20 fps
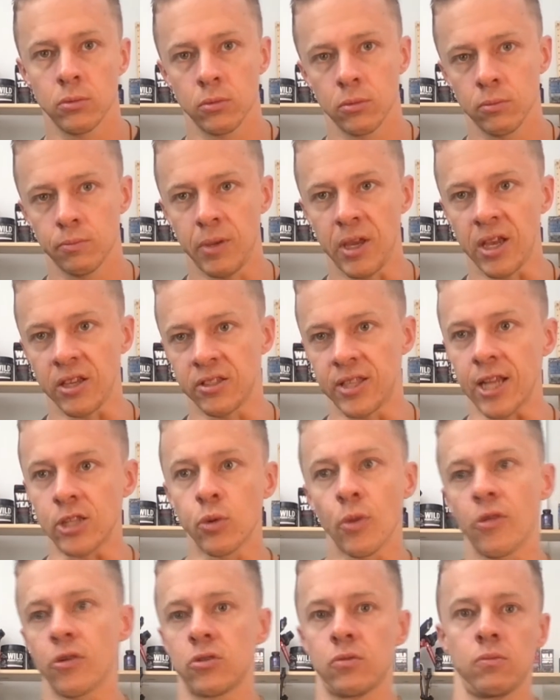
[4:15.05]
because that's
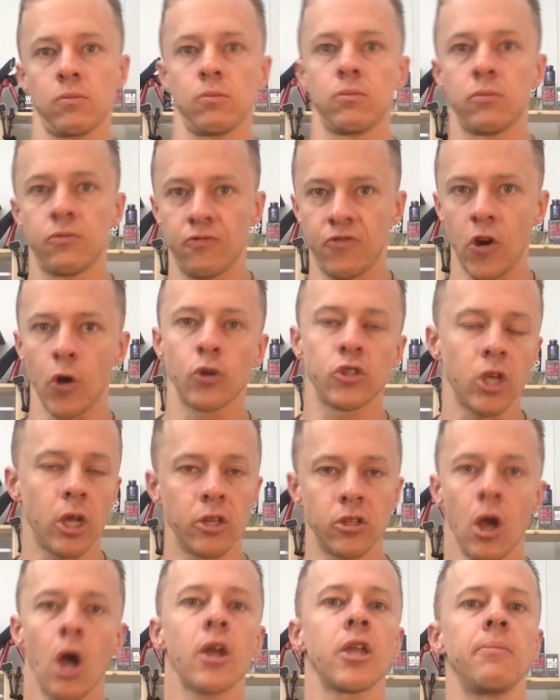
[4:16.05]
what they're focused on
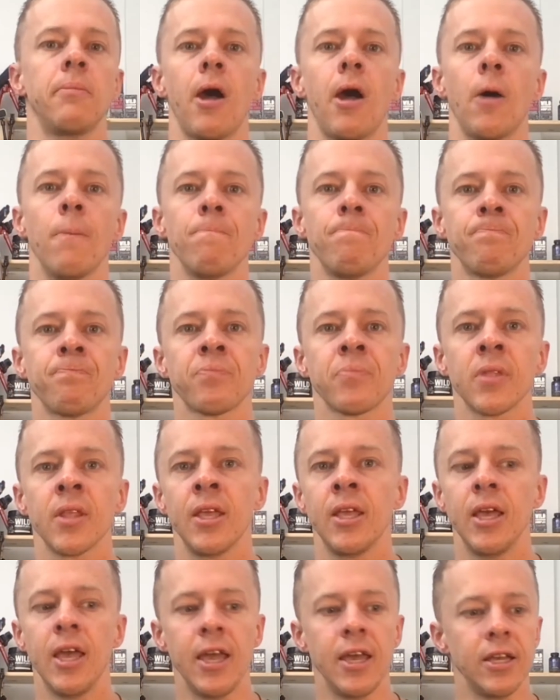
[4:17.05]
talking about,
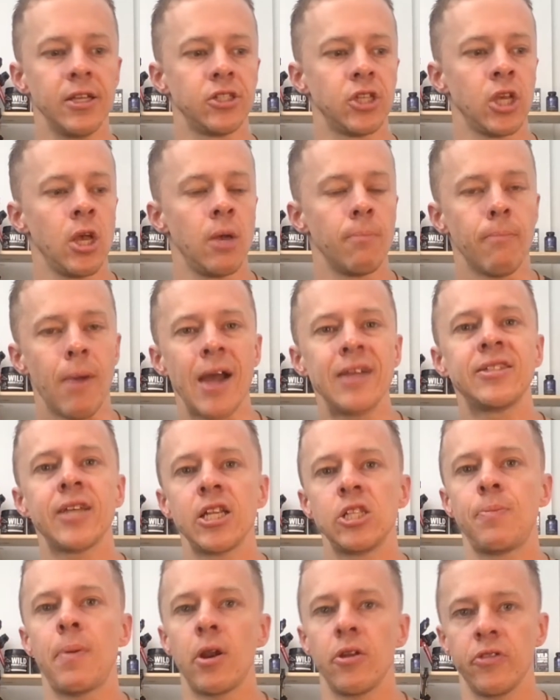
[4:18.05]
is my side's
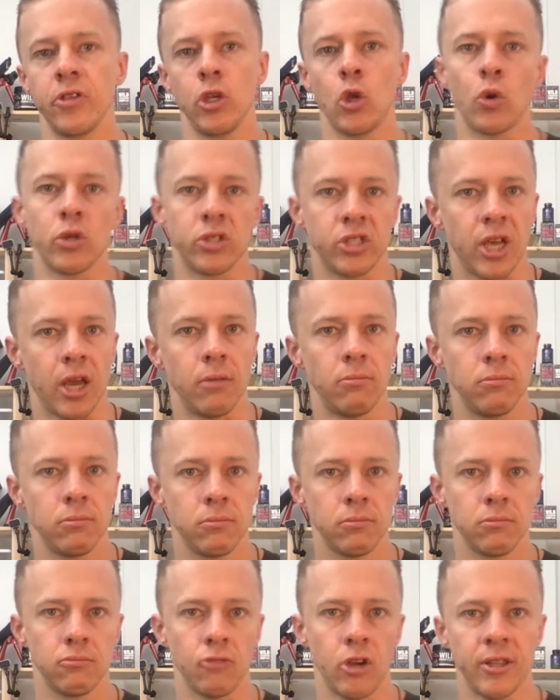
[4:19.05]
better than your side,
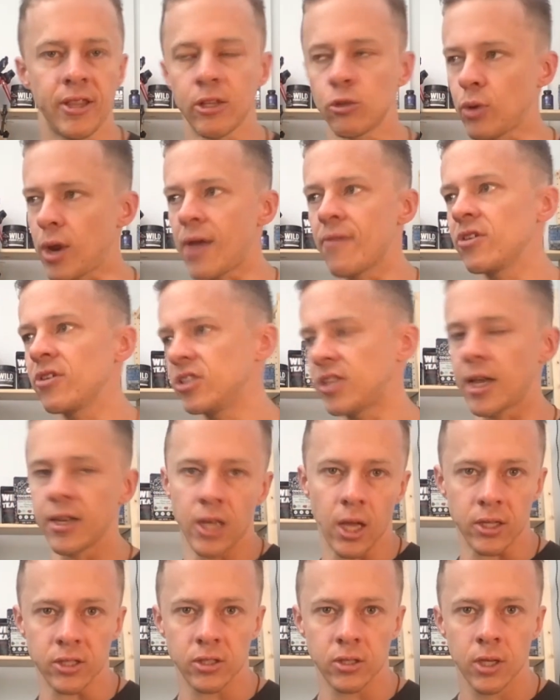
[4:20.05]
right? That's what every side
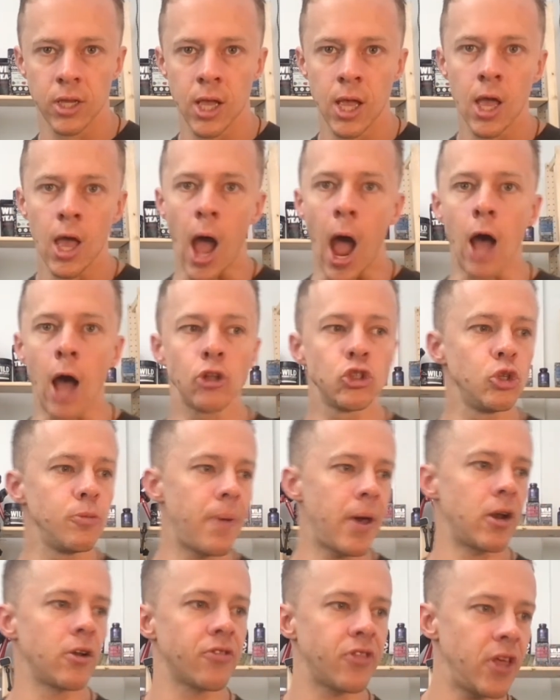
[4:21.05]
does. I'll do
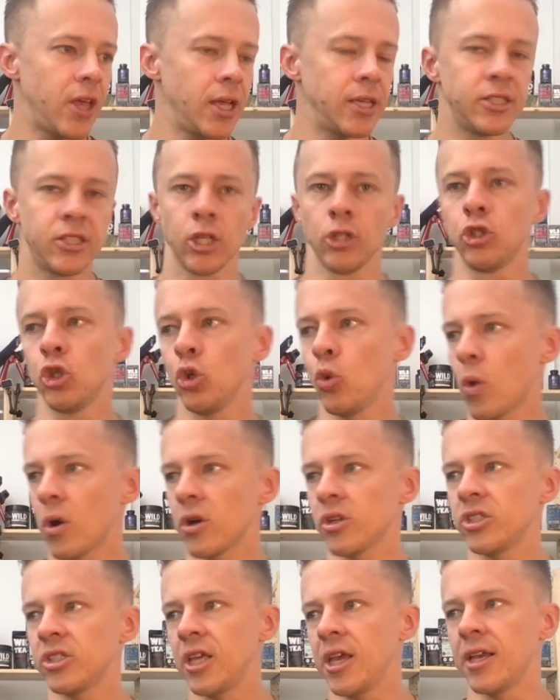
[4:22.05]
better things, they'll do
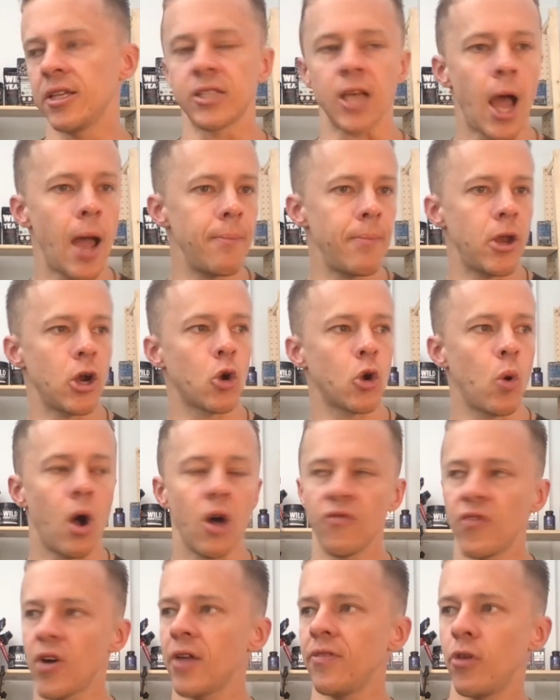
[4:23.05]
worse things, I'm better
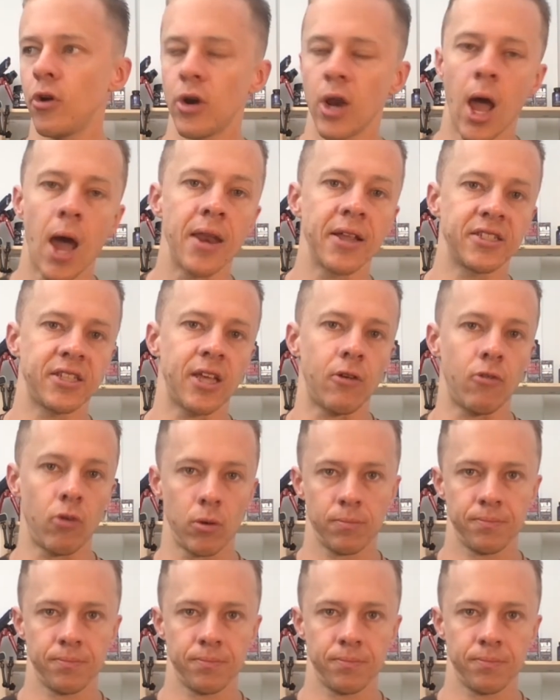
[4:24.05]
qualified, they're not, etc.